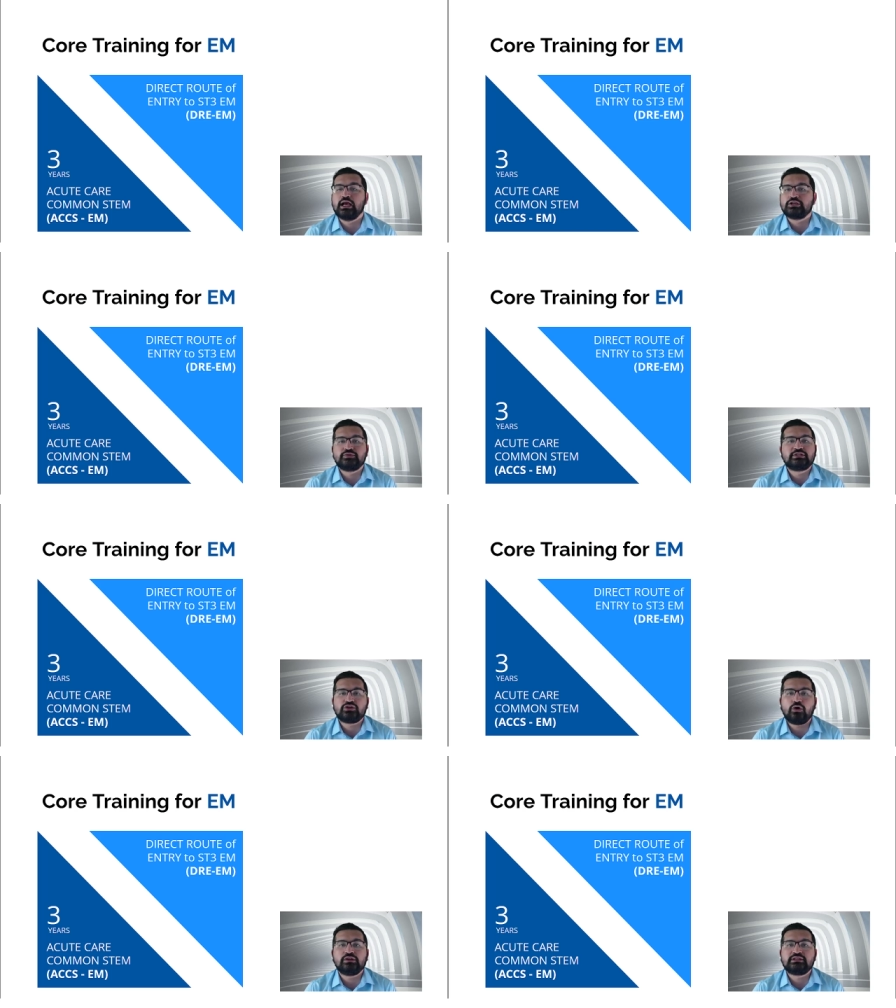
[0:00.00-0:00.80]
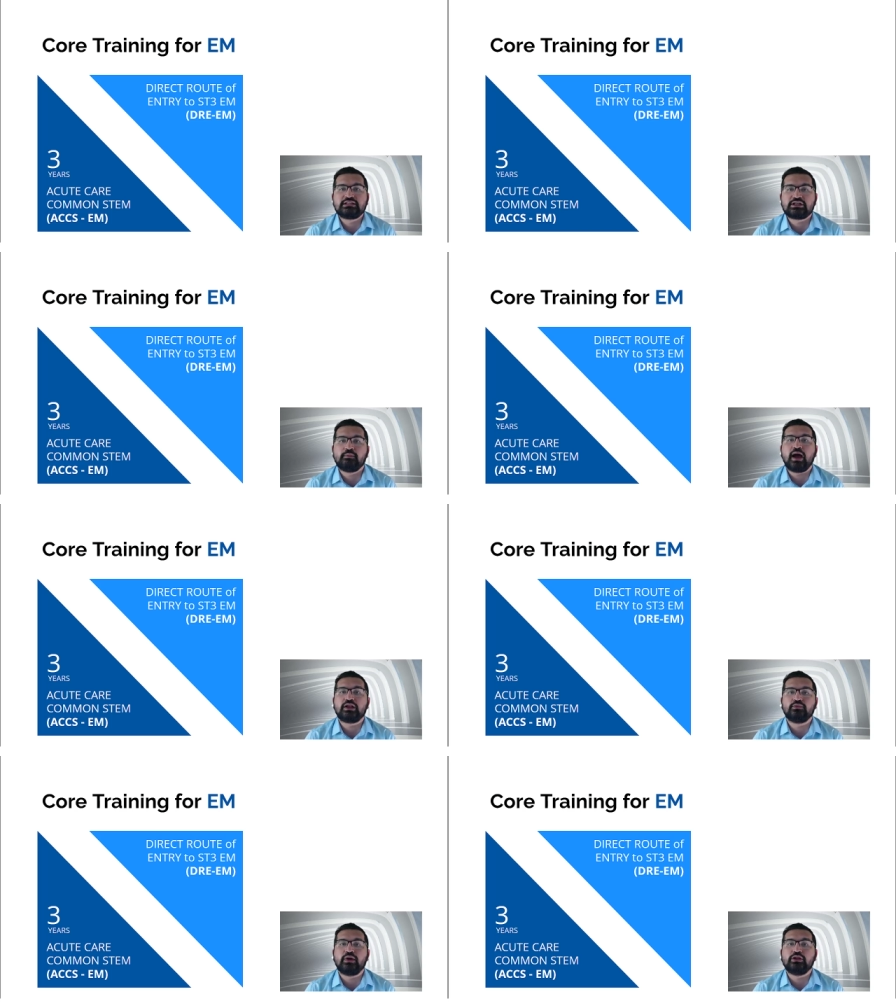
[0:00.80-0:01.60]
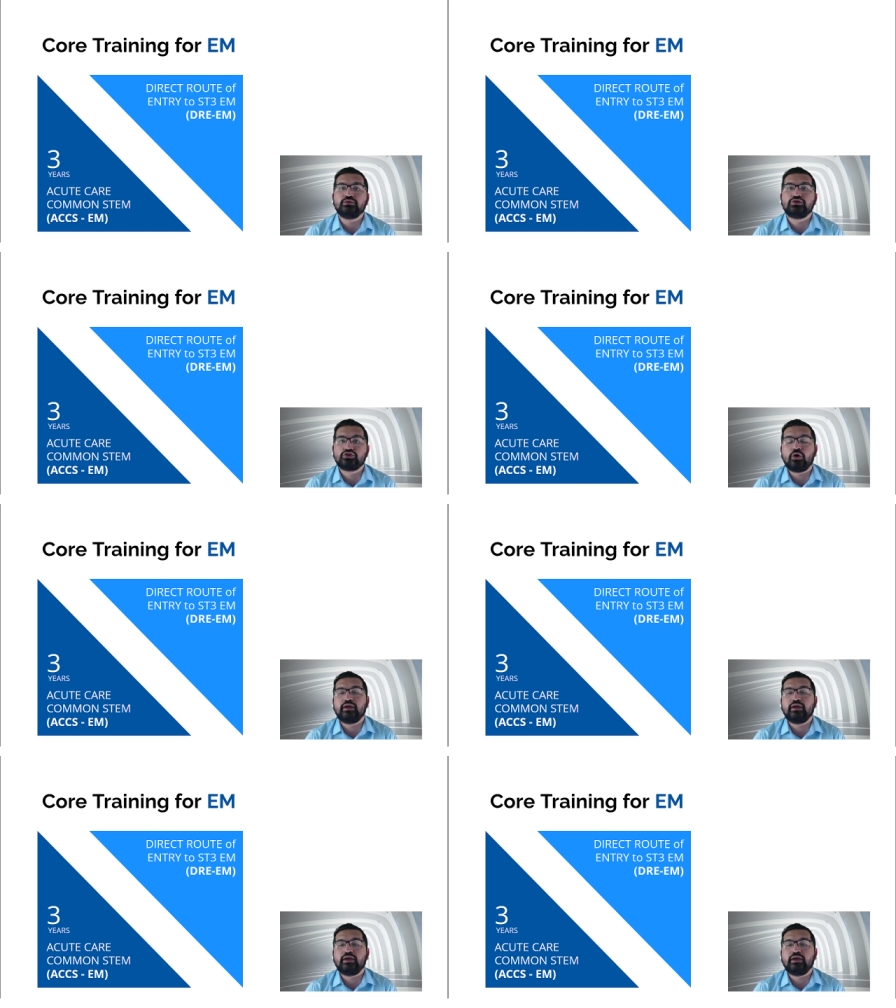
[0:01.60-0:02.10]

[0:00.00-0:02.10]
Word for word: So it's all determined when you join